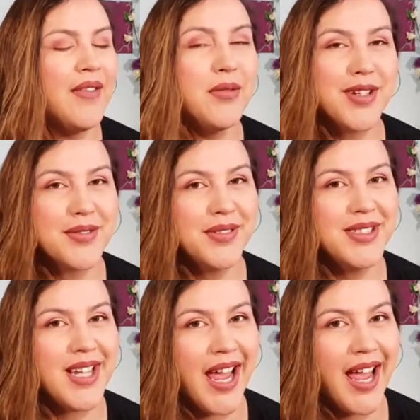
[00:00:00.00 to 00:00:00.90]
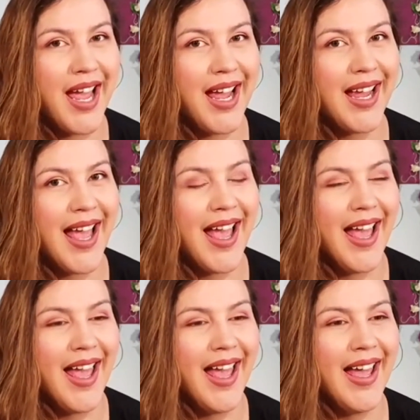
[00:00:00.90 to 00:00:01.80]
a wonderful day,
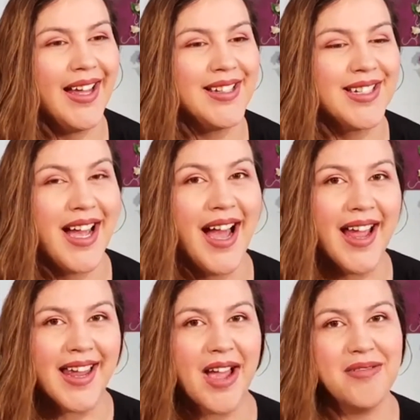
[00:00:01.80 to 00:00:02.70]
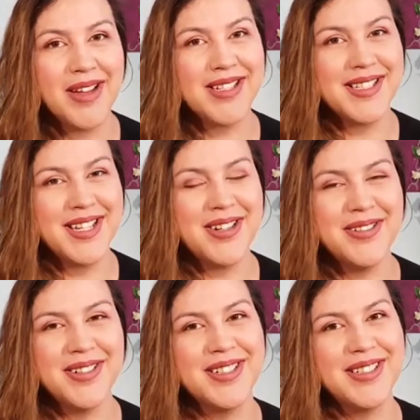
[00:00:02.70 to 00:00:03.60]
and I can't wait to see
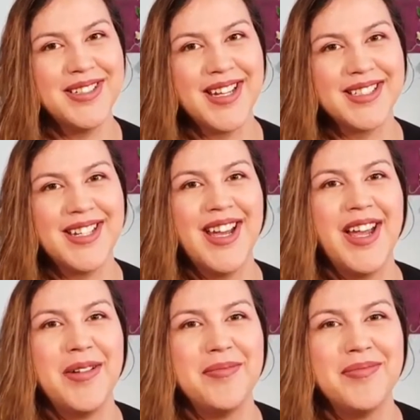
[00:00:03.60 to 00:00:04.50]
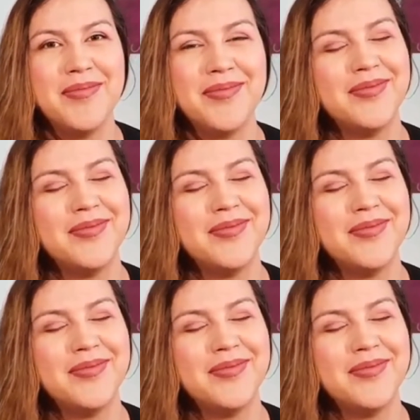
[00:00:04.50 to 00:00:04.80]
you until next time.